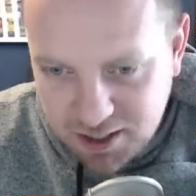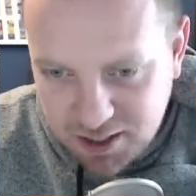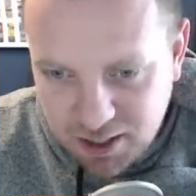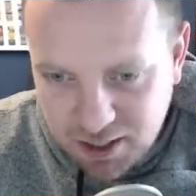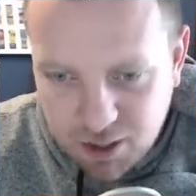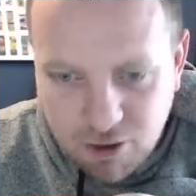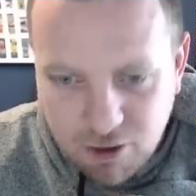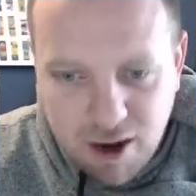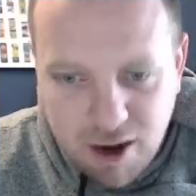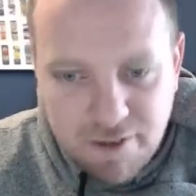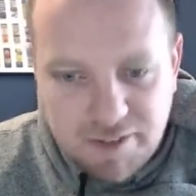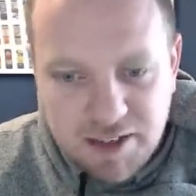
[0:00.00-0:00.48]

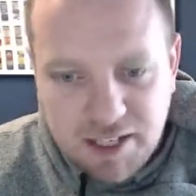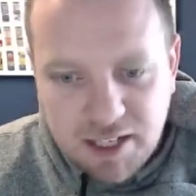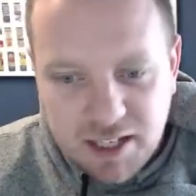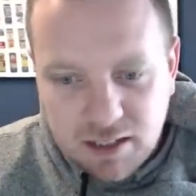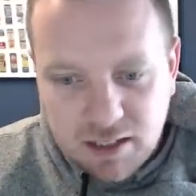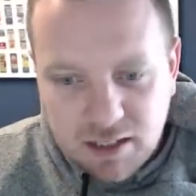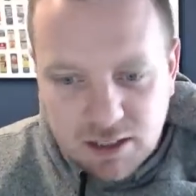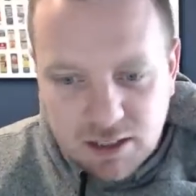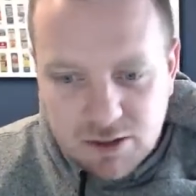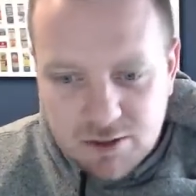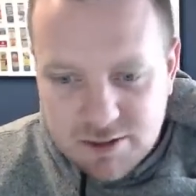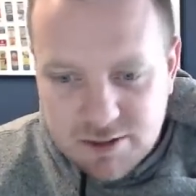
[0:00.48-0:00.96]
You don't have any
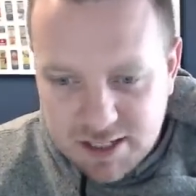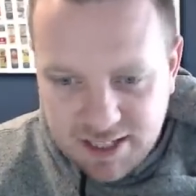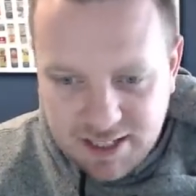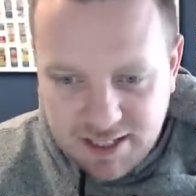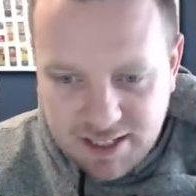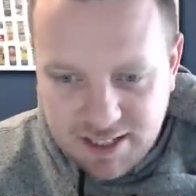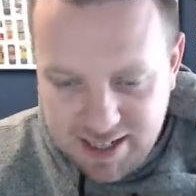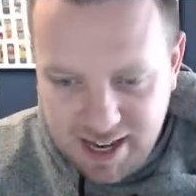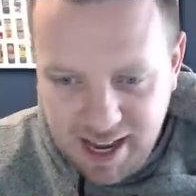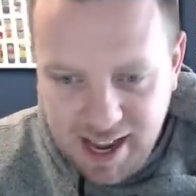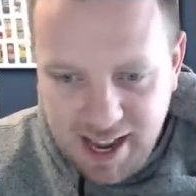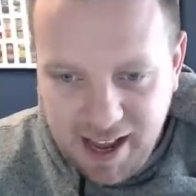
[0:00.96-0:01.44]

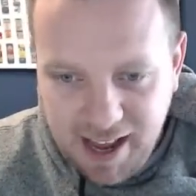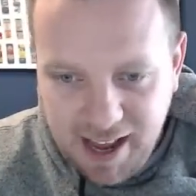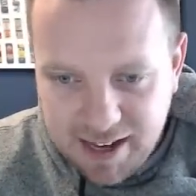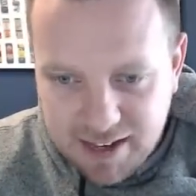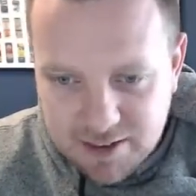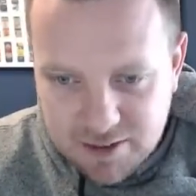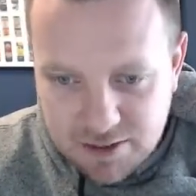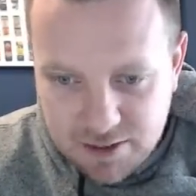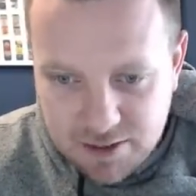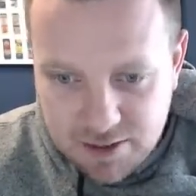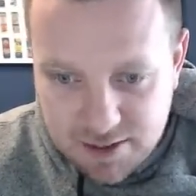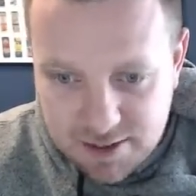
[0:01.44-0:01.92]
closing
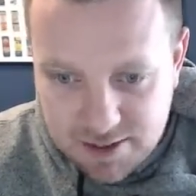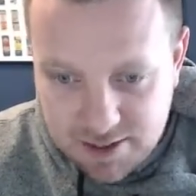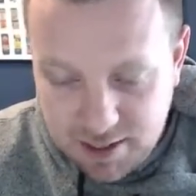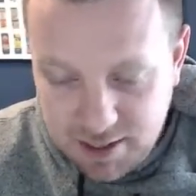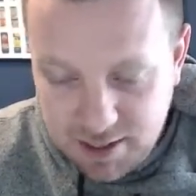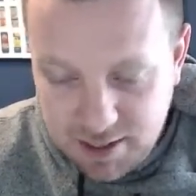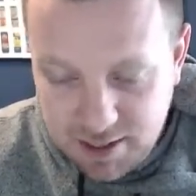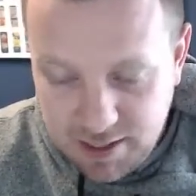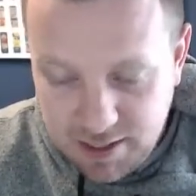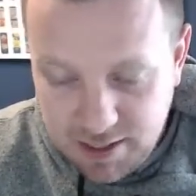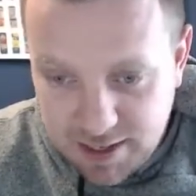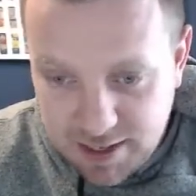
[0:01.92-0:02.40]
tags. You just
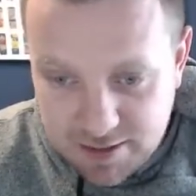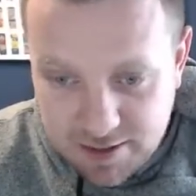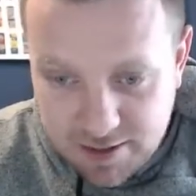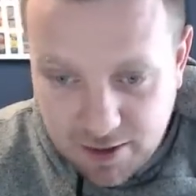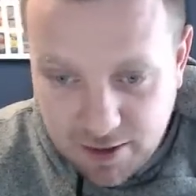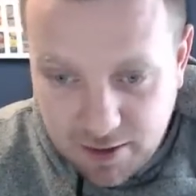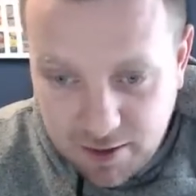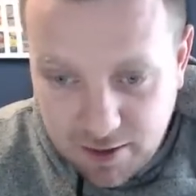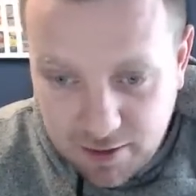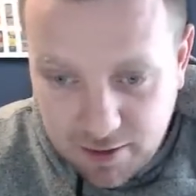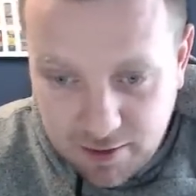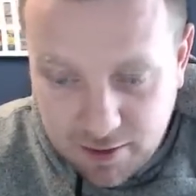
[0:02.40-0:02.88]
indent
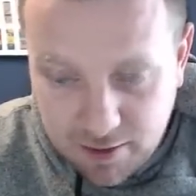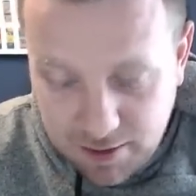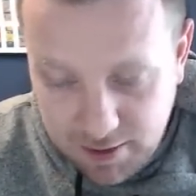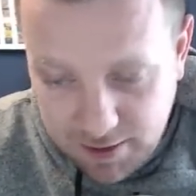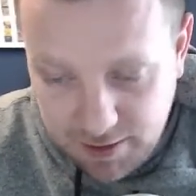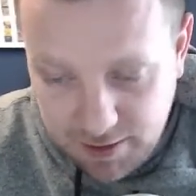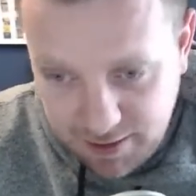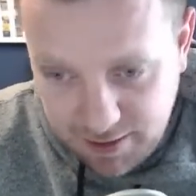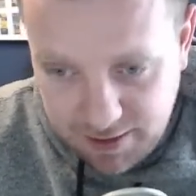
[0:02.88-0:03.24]
it all.